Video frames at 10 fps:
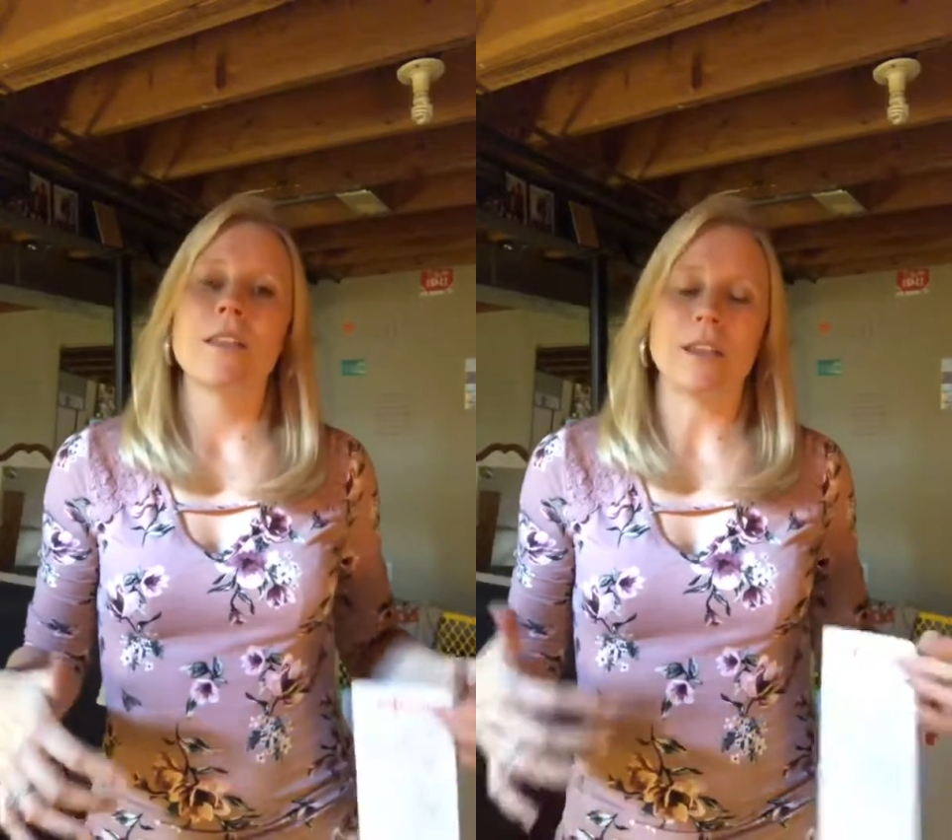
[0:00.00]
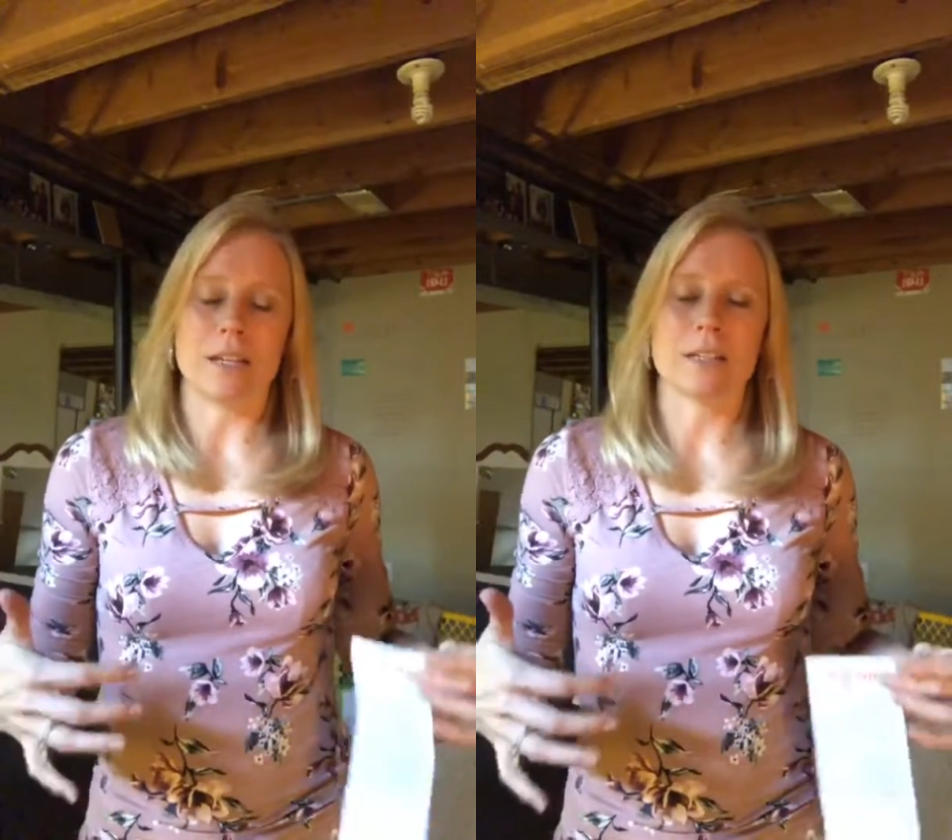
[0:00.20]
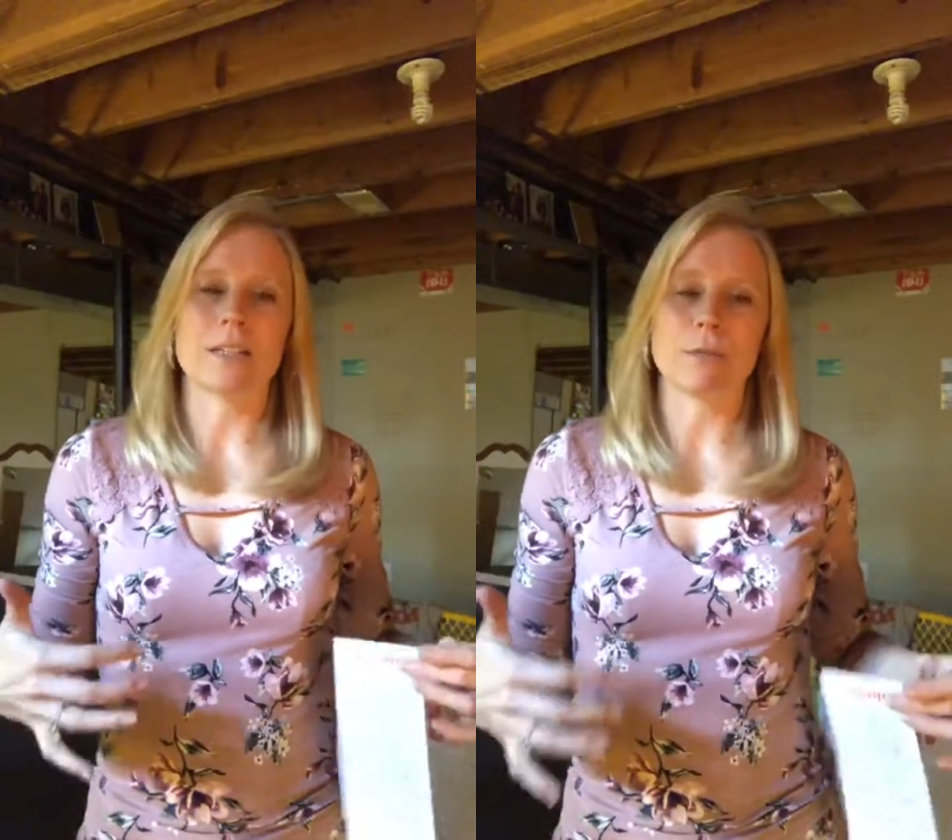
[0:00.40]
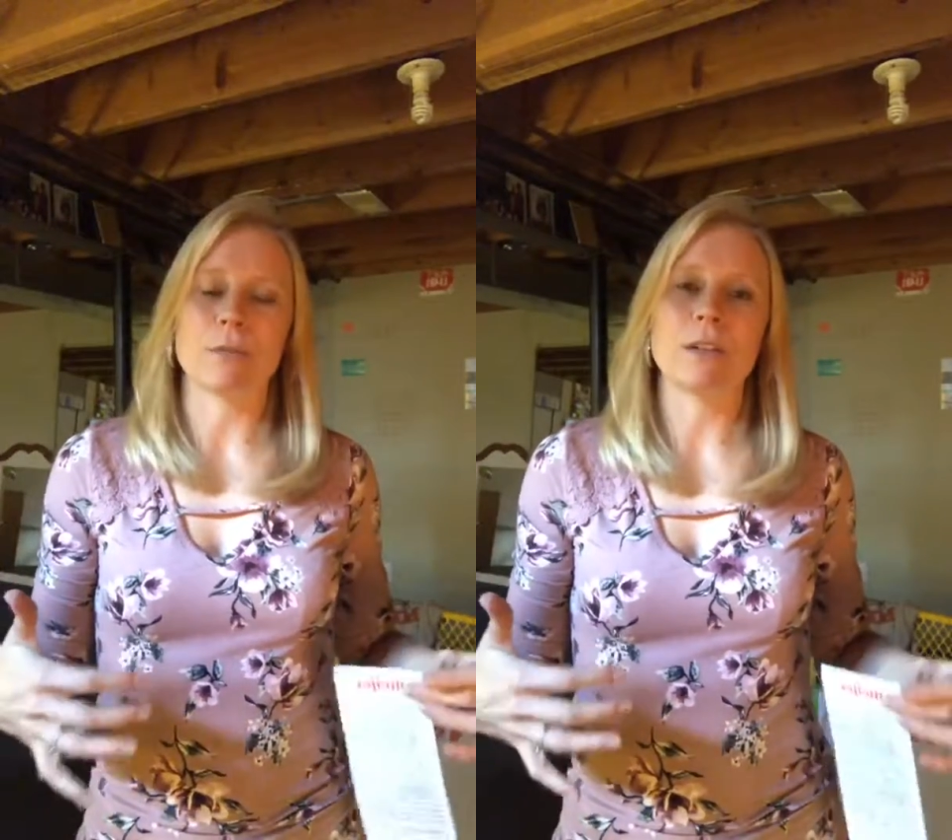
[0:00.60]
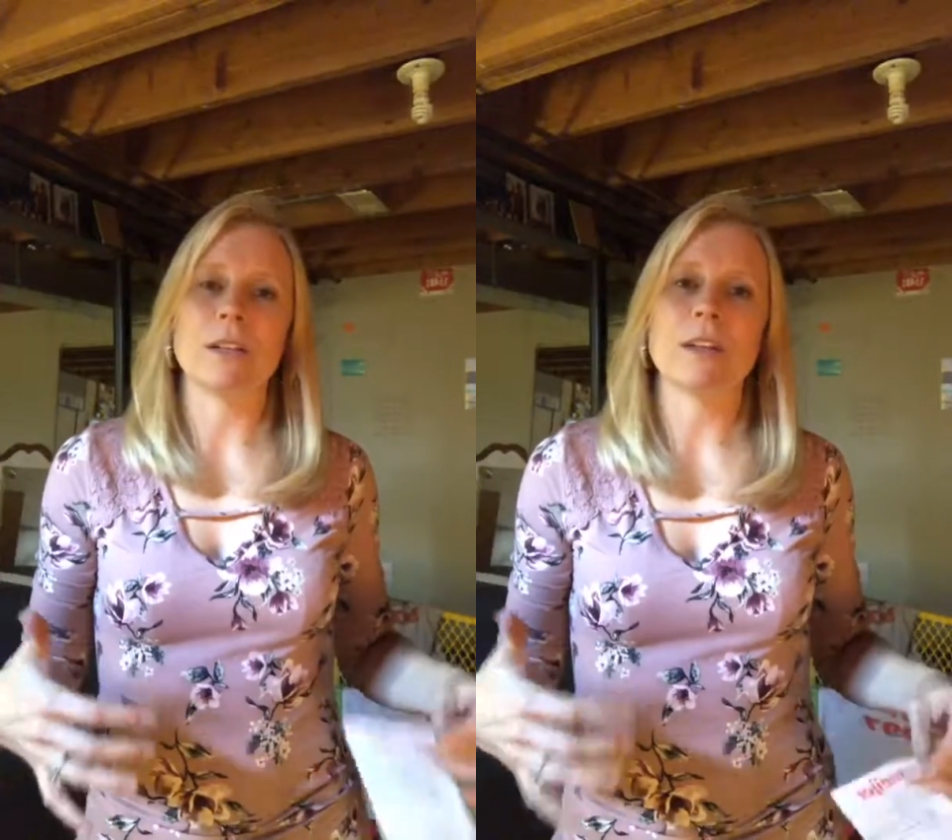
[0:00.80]
things
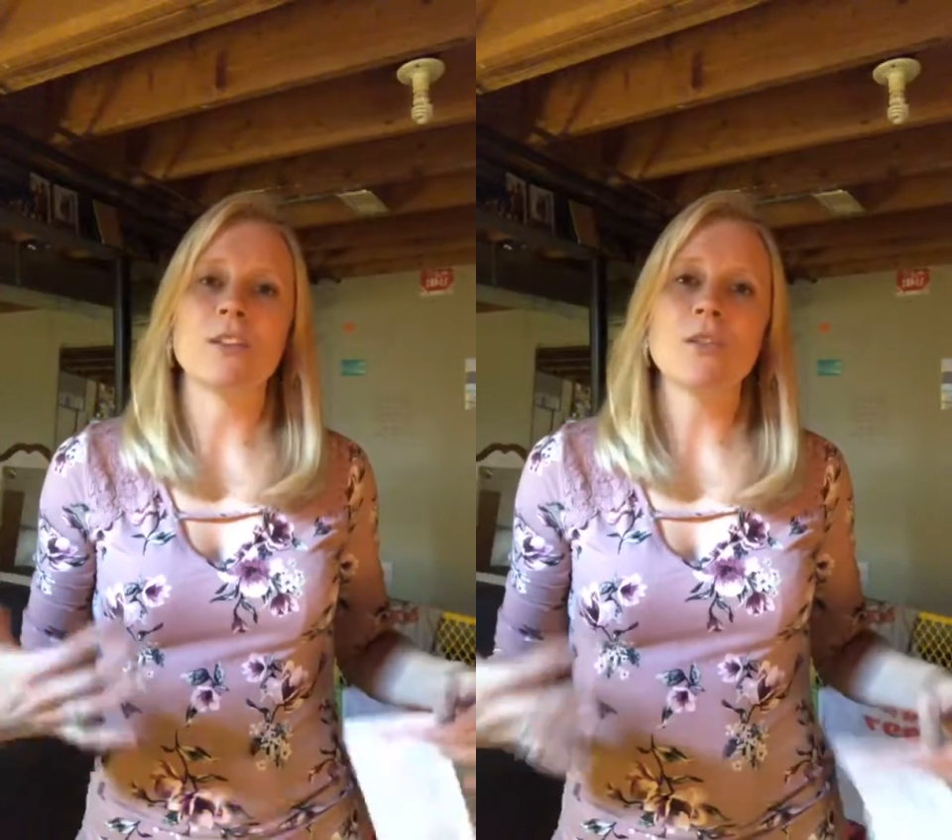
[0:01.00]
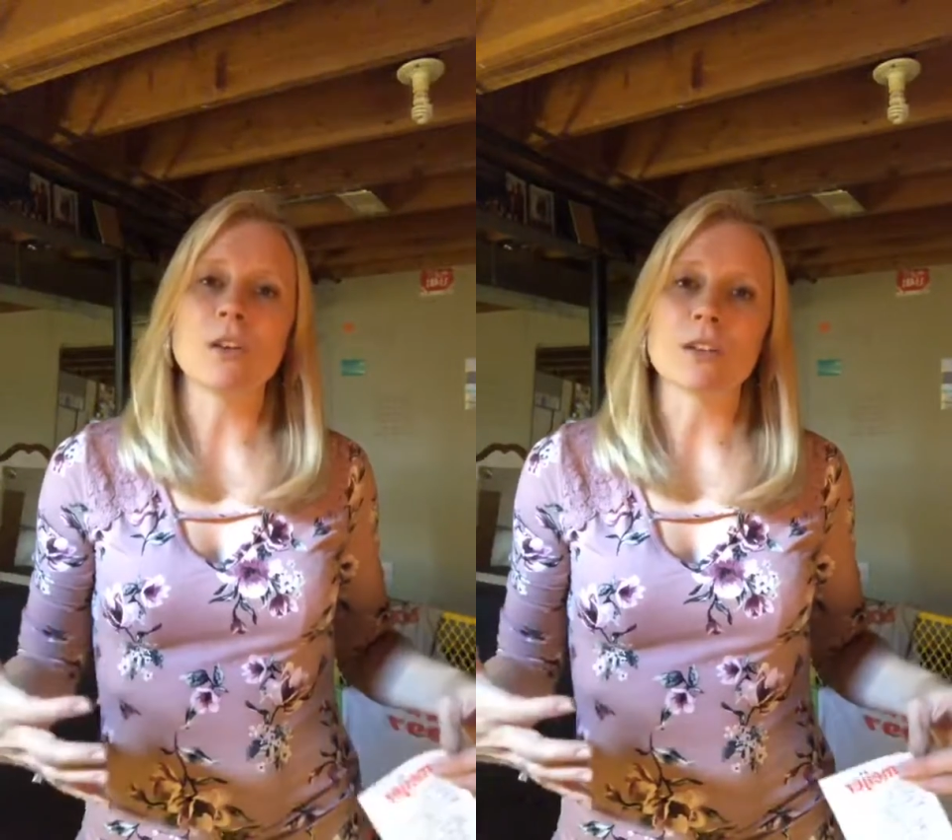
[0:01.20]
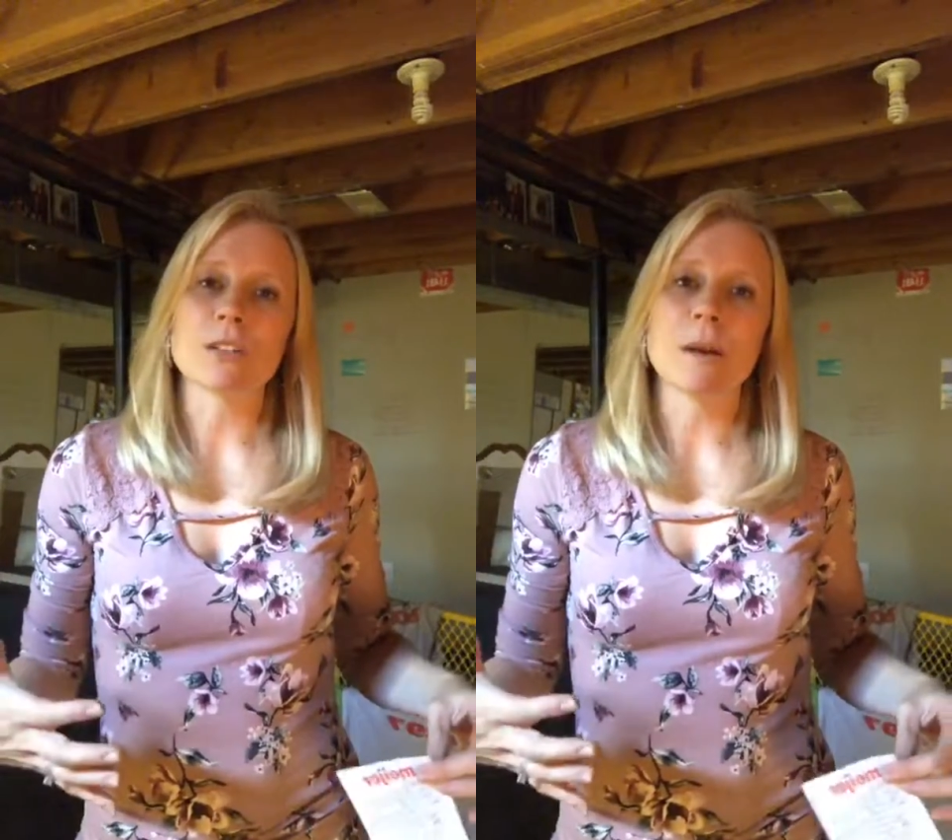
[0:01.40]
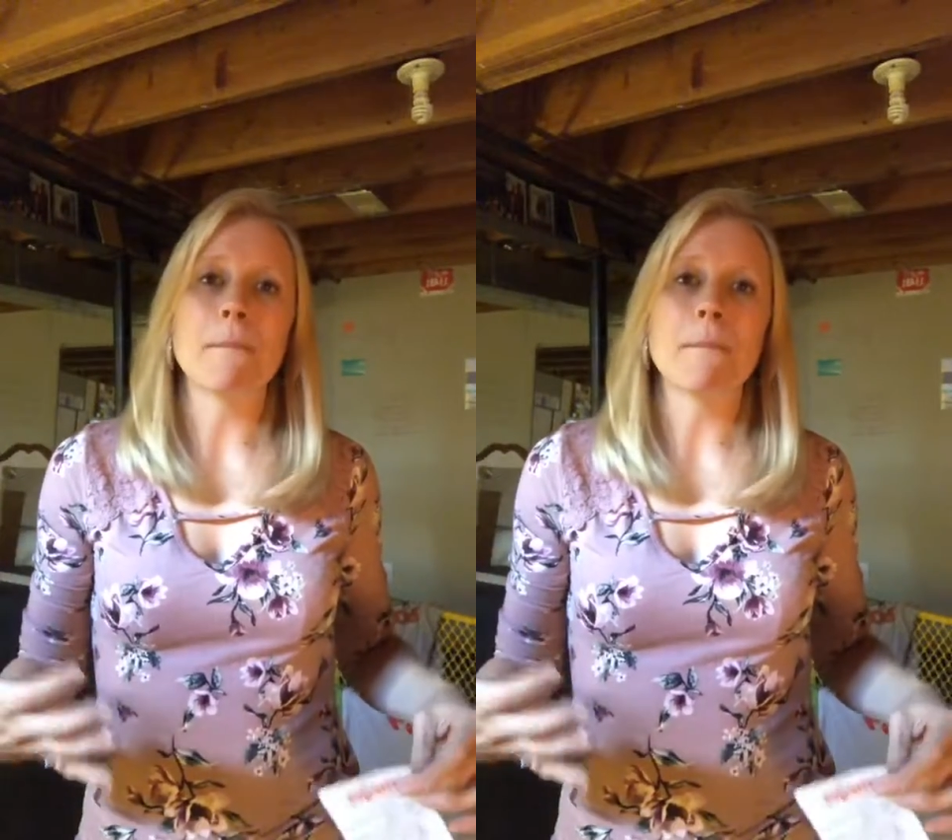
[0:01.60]
differently than yours.